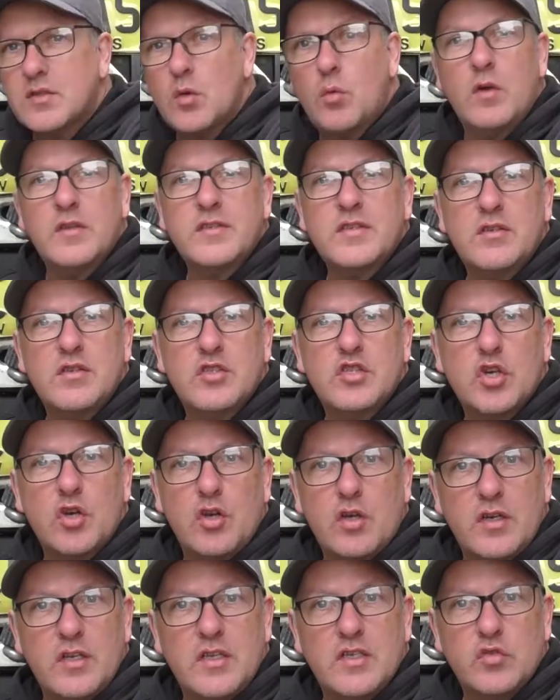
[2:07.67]
So whilst they're a
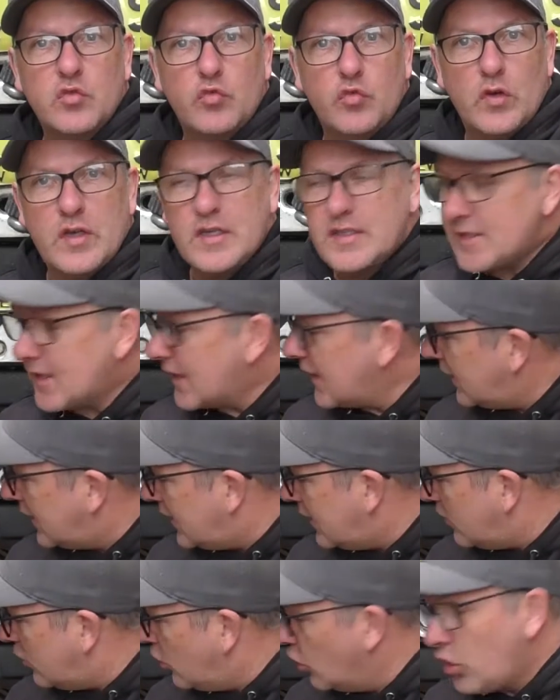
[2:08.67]
Chinese
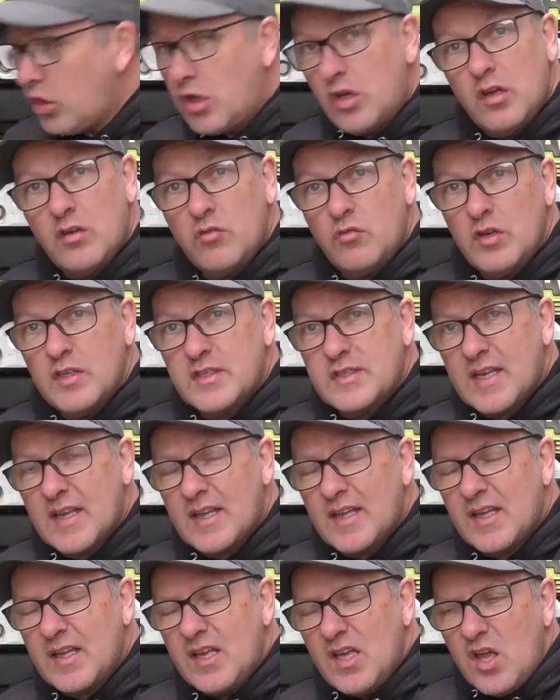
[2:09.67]
retailer, online
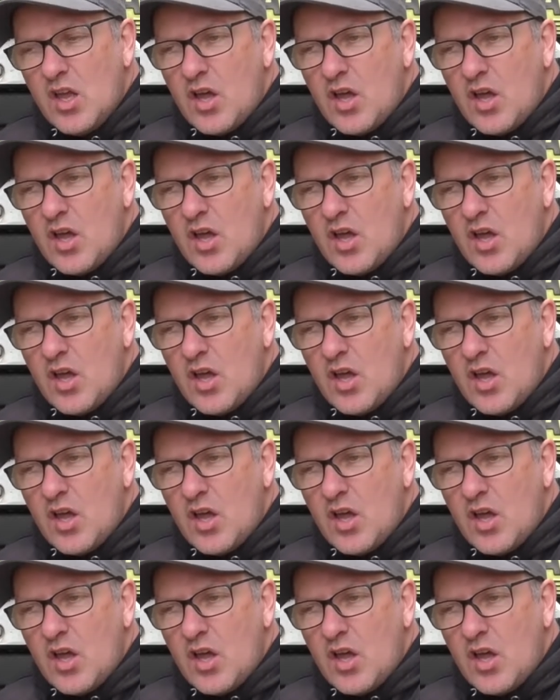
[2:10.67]
retailer,